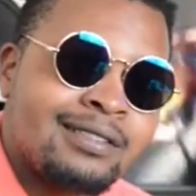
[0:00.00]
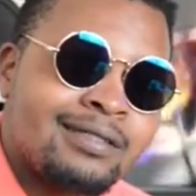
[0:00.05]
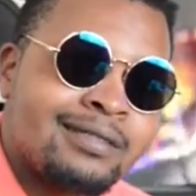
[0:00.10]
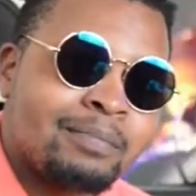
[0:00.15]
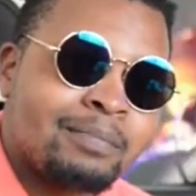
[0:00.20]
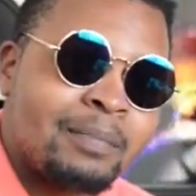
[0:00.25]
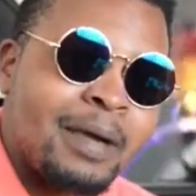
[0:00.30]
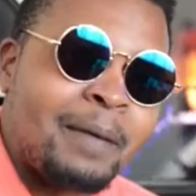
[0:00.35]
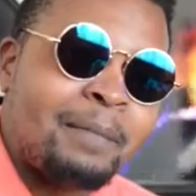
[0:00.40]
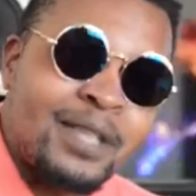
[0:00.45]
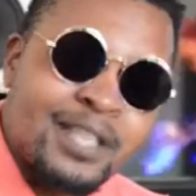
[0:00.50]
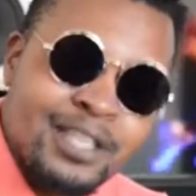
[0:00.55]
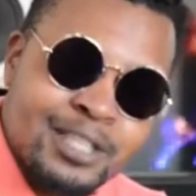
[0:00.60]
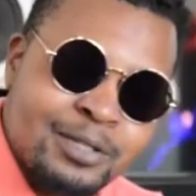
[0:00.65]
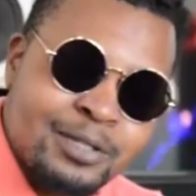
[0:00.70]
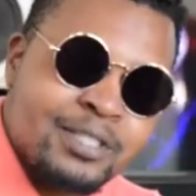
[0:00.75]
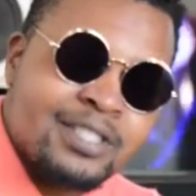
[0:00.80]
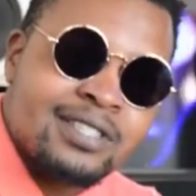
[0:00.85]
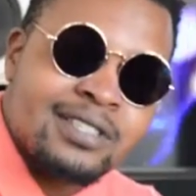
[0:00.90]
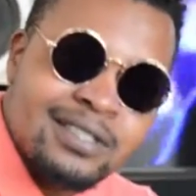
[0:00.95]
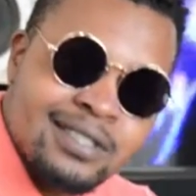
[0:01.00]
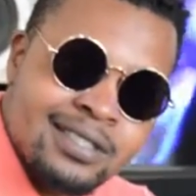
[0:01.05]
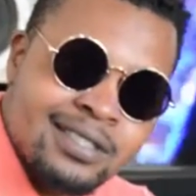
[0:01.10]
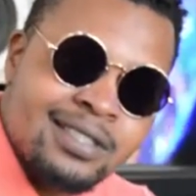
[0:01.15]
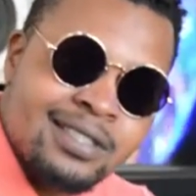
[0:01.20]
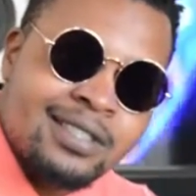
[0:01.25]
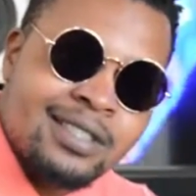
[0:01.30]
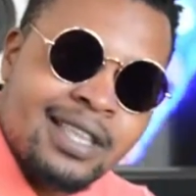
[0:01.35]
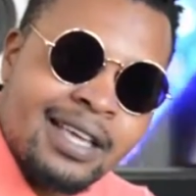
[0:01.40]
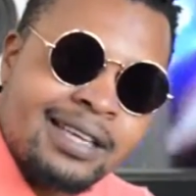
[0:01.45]
my biggest
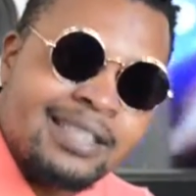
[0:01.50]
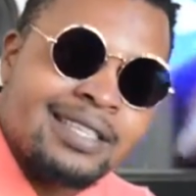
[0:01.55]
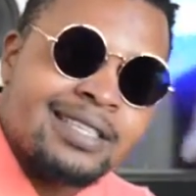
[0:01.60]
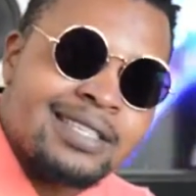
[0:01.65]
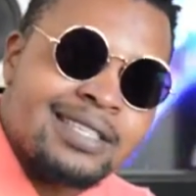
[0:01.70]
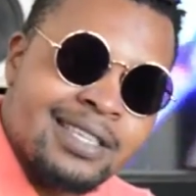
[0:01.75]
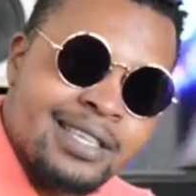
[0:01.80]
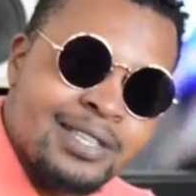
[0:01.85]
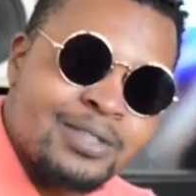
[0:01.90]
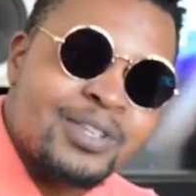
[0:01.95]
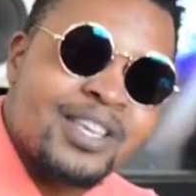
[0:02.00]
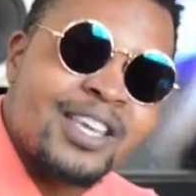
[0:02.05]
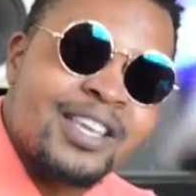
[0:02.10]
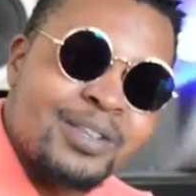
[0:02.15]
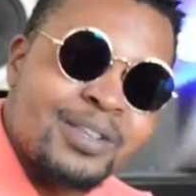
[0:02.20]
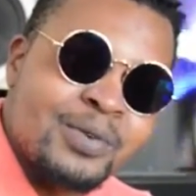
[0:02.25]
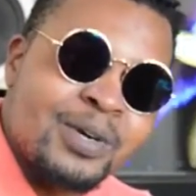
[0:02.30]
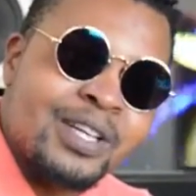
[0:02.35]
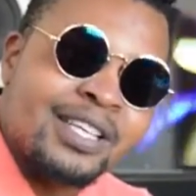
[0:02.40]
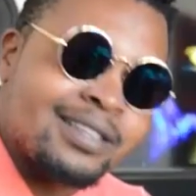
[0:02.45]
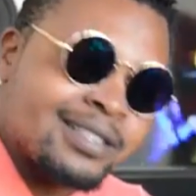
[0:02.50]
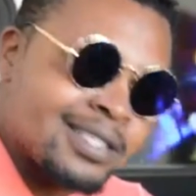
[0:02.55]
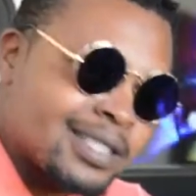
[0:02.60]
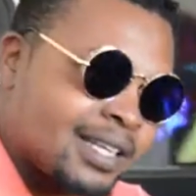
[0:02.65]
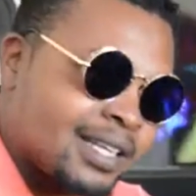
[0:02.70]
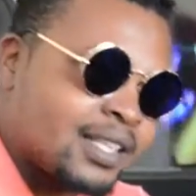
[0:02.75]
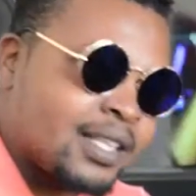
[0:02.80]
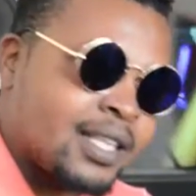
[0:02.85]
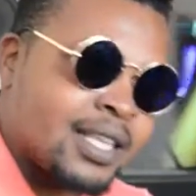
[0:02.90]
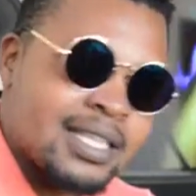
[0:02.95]
thing I can say to anyone else
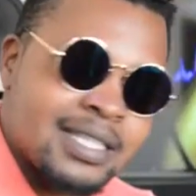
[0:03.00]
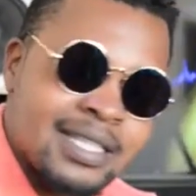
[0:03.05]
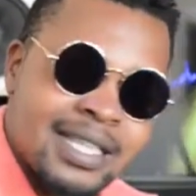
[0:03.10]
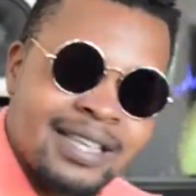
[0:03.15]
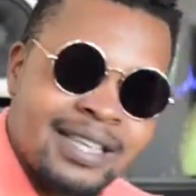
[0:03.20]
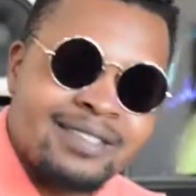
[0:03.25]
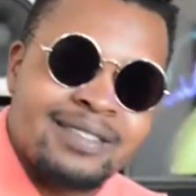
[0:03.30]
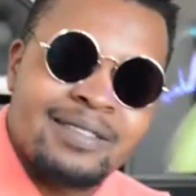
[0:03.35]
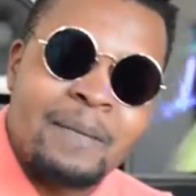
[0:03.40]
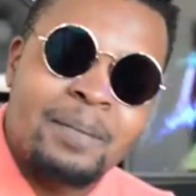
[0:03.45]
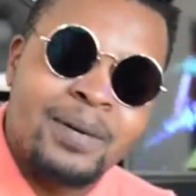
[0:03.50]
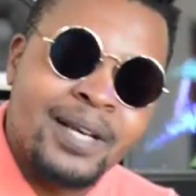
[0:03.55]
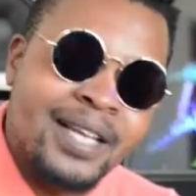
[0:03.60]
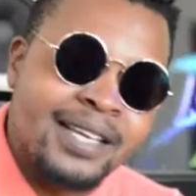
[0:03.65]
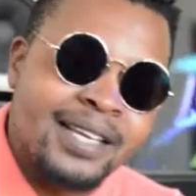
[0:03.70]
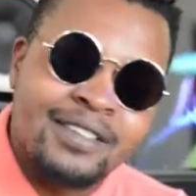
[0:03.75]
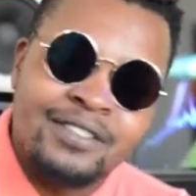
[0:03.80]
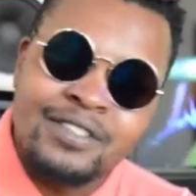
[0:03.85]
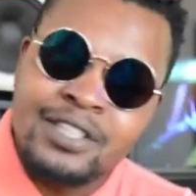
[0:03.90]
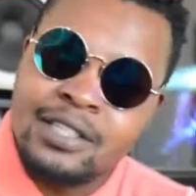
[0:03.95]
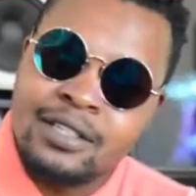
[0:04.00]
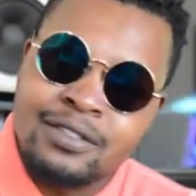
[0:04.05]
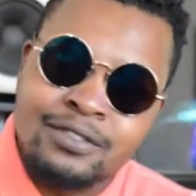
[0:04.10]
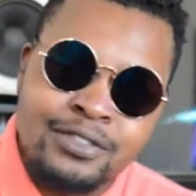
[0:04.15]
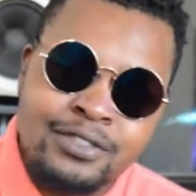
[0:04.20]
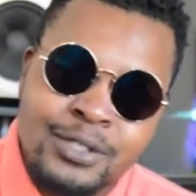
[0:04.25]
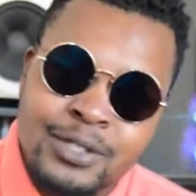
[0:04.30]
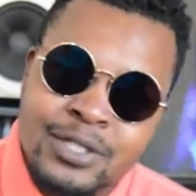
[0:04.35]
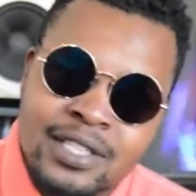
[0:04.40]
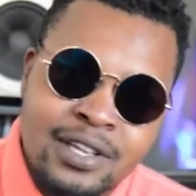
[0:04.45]
out there is that plan everything for
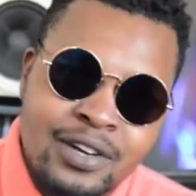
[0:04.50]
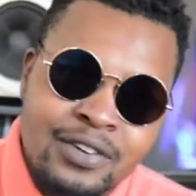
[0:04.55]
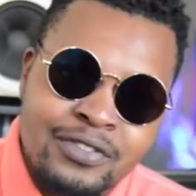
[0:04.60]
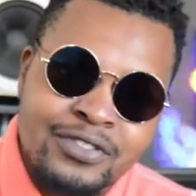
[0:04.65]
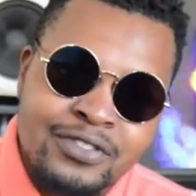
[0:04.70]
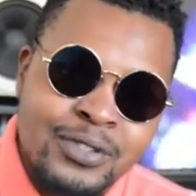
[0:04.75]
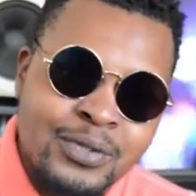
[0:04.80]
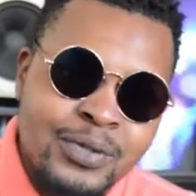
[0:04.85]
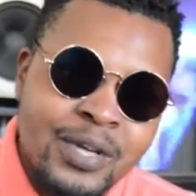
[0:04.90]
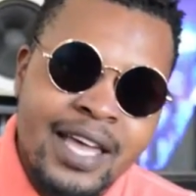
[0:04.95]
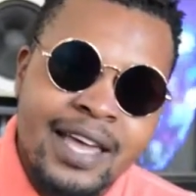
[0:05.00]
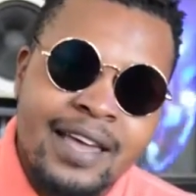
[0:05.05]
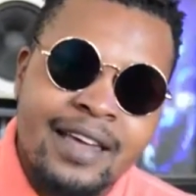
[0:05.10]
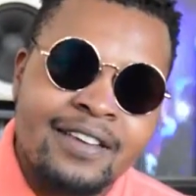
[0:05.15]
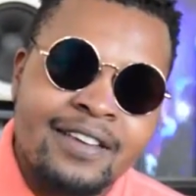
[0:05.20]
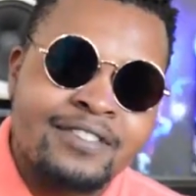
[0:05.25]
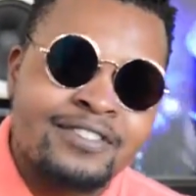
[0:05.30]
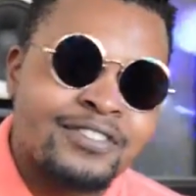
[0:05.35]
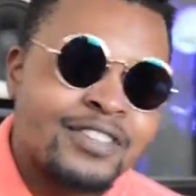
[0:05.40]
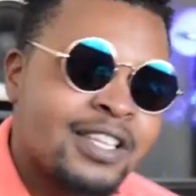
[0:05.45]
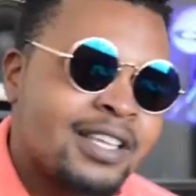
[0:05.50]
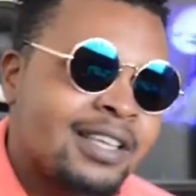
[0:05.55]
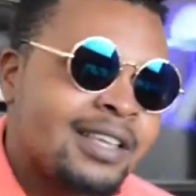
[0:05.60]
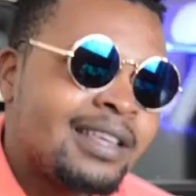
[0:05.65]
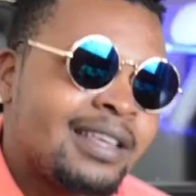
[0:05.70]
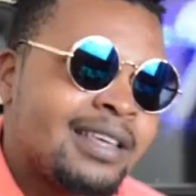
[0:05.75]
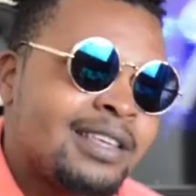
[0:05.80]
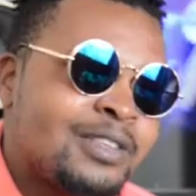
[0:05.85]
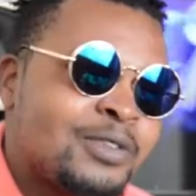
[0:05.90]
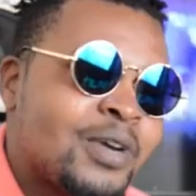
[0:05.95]
yourself.
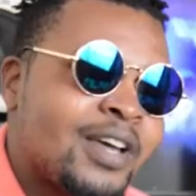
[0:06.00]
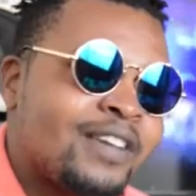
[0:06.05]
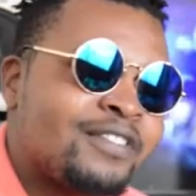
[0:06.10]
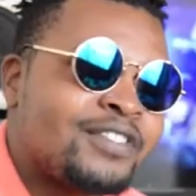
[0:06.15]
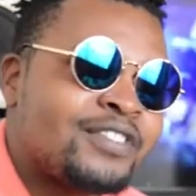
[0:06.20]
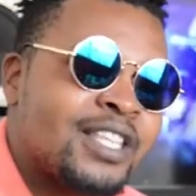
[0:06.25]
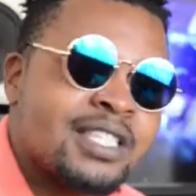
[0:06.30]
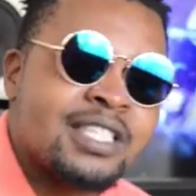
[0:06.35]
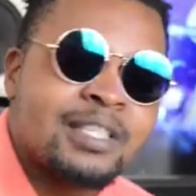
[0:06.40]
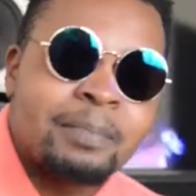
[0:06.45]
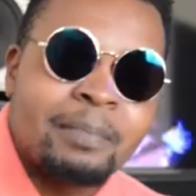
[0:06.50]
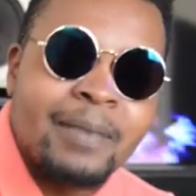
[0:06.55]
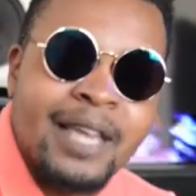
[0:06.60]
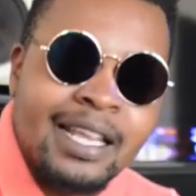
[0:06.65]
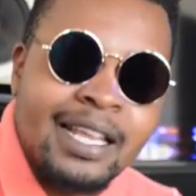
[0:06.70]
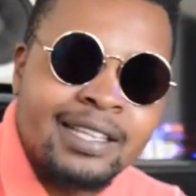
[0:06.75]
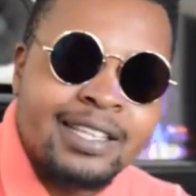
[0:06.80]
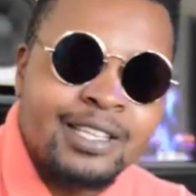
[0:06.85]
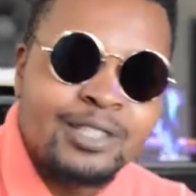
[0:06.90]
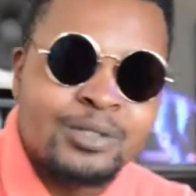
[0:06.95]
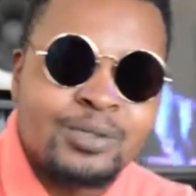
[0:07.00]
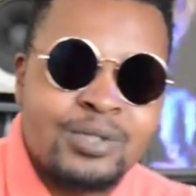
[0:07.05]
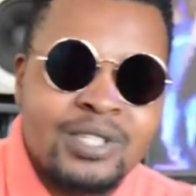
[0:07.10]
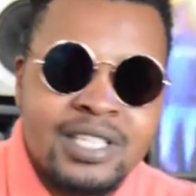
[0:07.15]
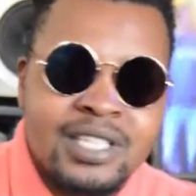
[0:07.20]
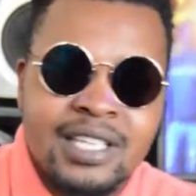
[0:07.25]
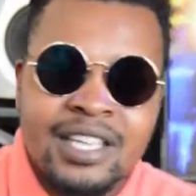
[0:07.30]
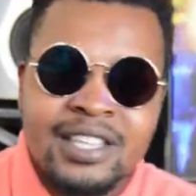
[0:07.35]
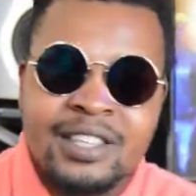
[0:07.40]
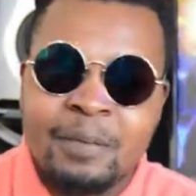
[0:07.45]
You have this man that you
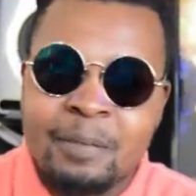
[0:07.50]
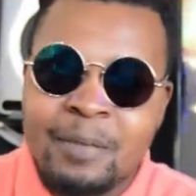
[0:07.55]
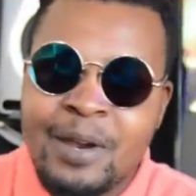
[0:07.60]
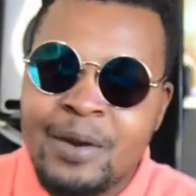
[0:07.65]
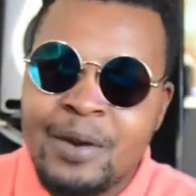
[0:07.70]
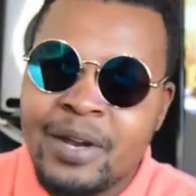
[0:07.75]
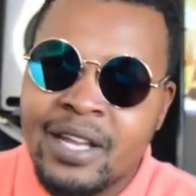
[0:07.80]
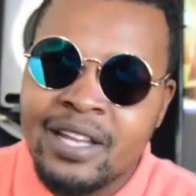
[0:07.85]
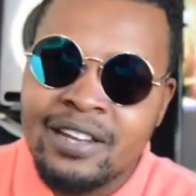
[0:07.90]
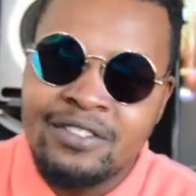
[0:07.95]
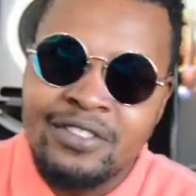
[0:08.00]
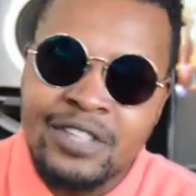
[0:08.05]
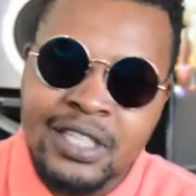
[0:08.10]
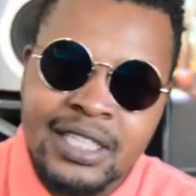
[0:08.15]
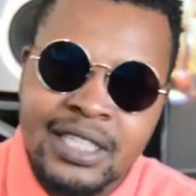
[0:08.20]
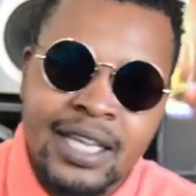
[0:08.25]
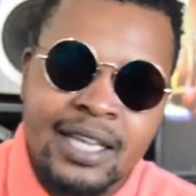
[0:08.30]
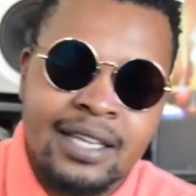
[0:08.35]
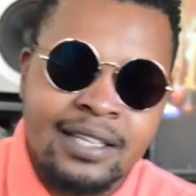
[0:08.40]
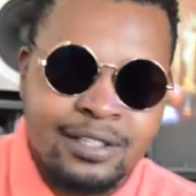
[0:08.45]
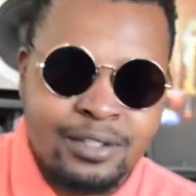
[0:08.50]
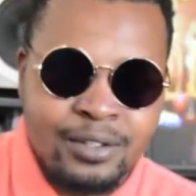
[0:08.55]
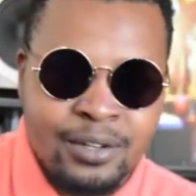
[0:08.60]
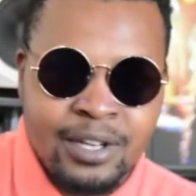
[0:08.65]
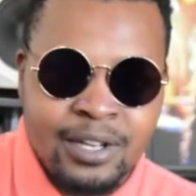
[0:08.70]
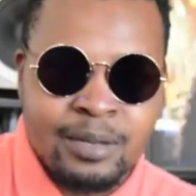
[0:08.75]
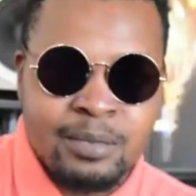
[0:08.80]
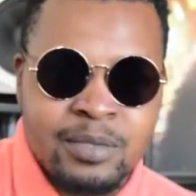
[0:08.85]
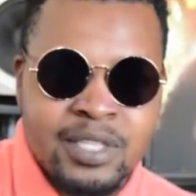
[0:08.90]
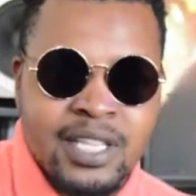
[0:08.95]
see in the mirror every day, you know what
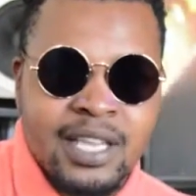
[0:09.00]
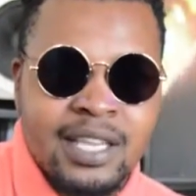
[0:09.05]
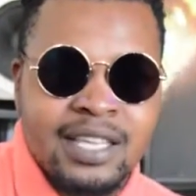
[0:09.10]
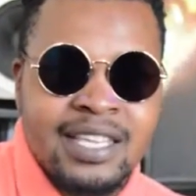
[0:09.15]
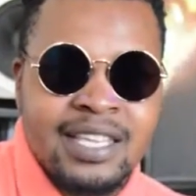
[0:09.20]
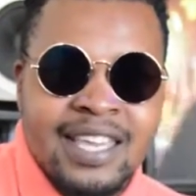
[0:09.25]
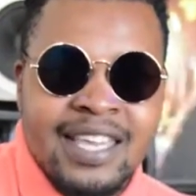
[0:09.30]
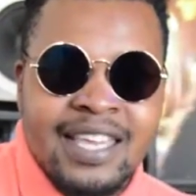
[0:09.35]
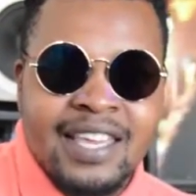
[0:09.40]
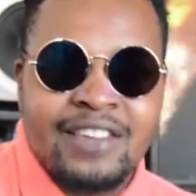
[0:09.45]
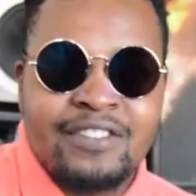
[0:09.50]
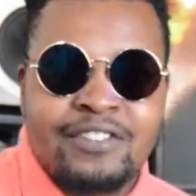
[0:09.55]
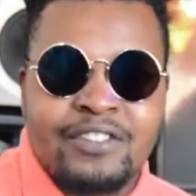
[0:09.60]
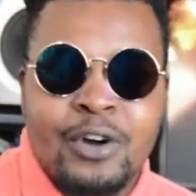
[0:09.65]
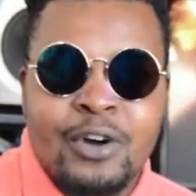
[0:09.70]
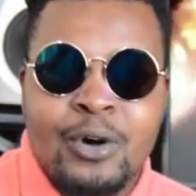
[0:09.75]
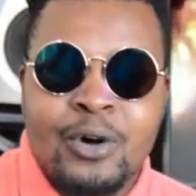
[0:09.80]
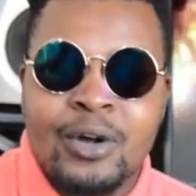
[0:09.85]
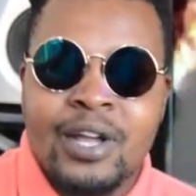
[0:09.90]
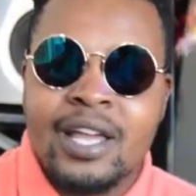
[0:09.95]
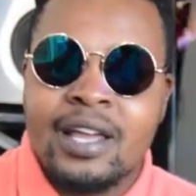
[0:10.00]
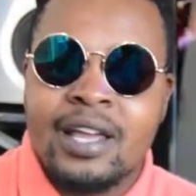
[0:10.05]
I'm saying? If all